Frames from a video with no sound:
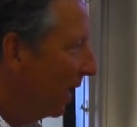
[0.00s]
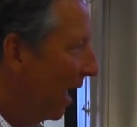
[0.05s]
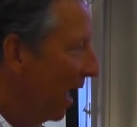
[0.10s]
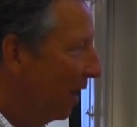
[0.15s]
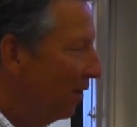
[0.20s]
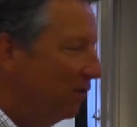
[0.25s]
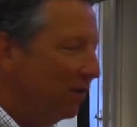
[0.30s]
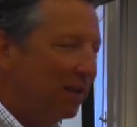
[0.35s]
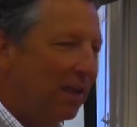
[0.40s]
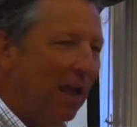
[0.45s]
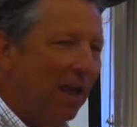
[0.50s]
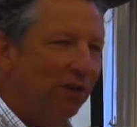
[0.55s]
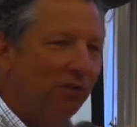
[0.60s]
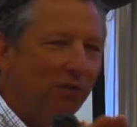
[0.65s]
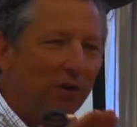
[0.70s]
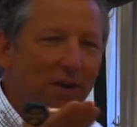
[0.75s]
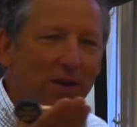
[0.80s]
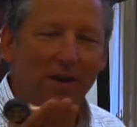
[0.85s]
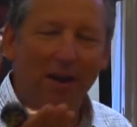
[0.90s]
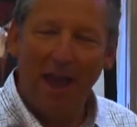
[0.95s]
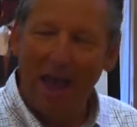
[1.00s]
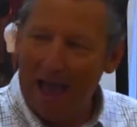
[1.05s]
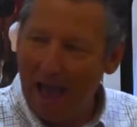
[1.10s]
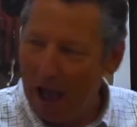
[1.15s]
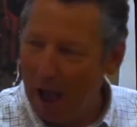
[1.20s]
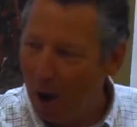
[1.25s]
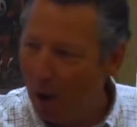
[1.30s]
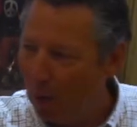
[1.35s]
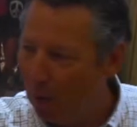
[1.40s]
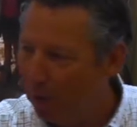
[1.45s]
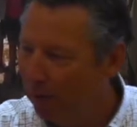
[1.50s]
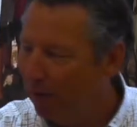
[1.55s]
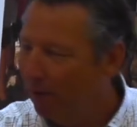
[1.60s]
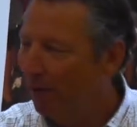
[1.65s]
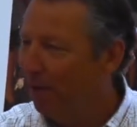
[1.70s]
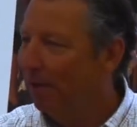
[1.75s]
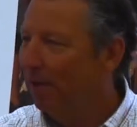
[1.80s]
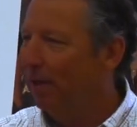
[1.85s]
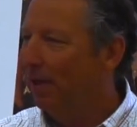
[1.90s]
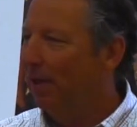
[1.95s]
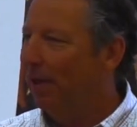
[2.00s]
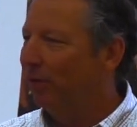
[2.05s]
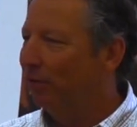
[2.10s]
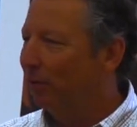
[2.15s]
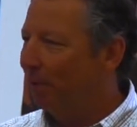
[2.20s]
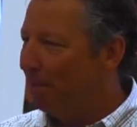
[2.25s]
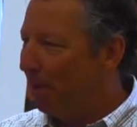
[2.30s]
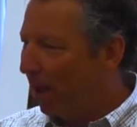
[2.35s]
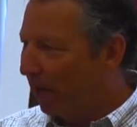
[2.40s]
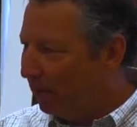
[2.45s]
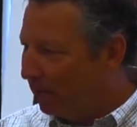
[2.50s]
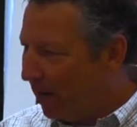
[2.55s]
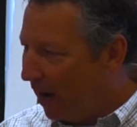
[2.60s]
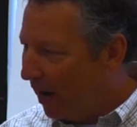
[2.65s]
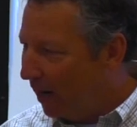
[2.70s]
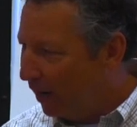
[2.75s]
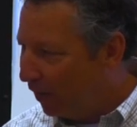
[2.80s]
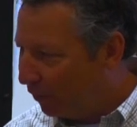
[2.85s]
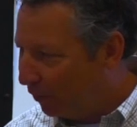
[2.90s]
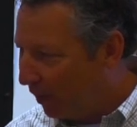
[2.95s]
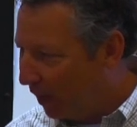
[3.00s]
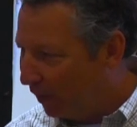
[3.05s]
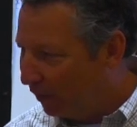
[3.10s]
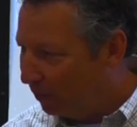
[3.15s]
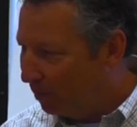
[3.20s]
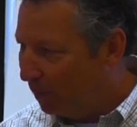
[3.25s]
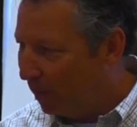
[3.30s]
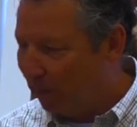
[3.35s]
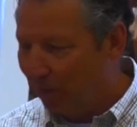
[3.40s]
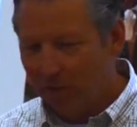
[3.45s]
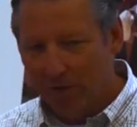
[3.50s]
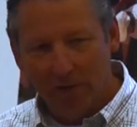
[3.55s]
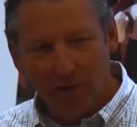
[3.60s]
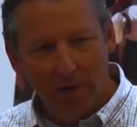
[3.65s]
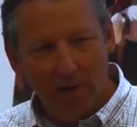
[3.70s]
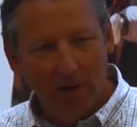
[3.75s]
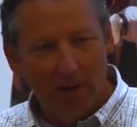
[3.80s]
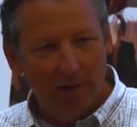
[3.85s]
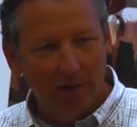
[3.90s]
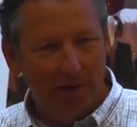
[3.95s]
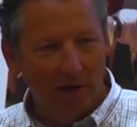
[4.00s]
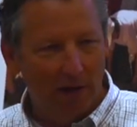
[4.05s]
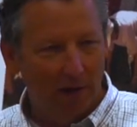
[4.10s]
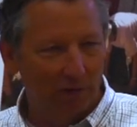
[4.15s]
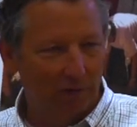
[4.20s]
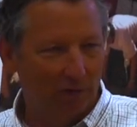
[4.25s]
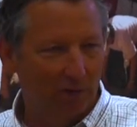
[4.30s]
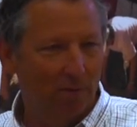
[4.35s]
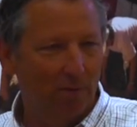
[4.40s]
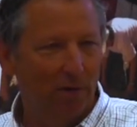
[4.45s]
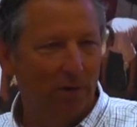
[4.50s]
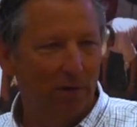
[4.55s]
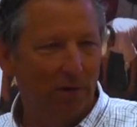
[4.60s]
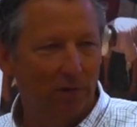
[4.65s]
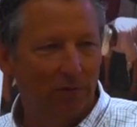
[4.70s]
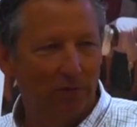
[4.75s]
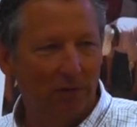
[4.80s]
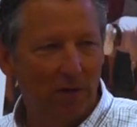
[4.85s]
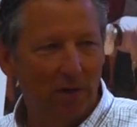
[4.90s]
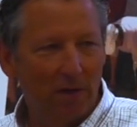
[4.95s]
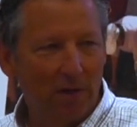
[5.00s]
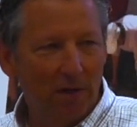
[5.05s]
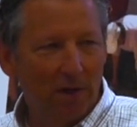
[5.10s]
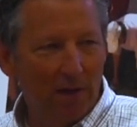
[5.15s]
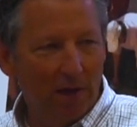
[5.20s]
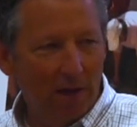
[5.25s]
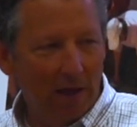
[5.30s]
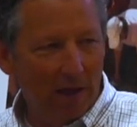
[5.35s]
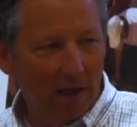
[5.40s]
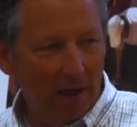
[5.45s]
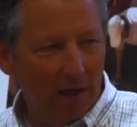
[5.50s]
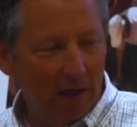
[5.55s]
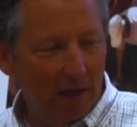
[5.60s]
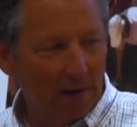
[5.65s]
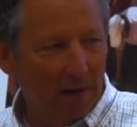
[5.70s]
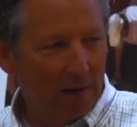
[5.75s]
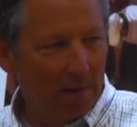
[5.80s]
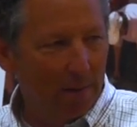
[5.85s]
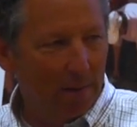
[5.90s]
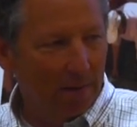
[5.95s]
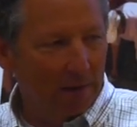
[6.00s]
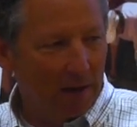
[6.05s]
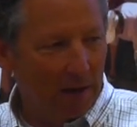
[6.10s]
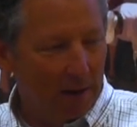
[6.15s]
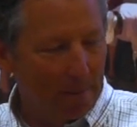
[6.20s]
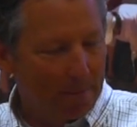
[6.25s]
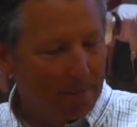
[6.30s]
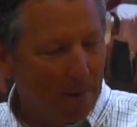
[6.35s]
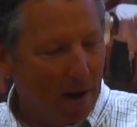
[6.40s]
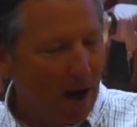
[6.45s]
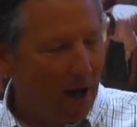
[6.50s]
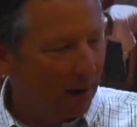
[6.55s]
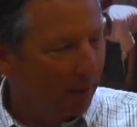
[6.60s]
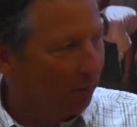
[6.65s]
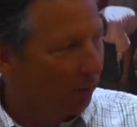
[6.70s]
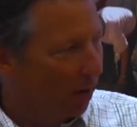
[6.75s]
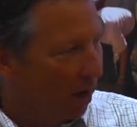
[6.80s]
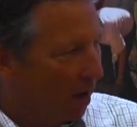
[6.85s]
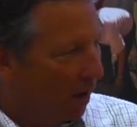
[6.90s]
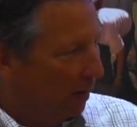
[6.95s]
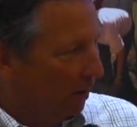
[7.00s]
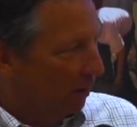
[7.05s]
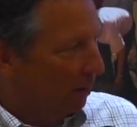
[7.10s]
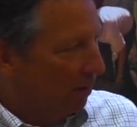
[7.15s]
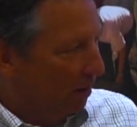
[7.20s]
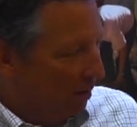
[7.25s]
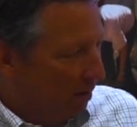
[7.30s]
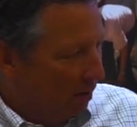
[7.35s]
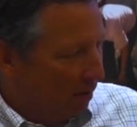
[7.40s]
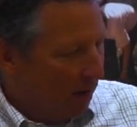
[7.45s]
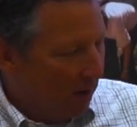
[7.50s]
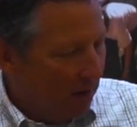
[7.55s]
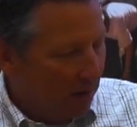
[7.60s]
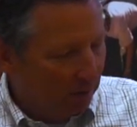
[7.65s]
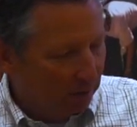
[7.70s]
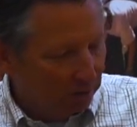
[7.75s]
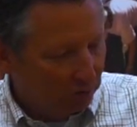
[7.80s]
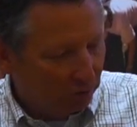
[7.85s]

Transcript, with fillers: Education now is about data transmission and test scores and a kind of bottom line uh,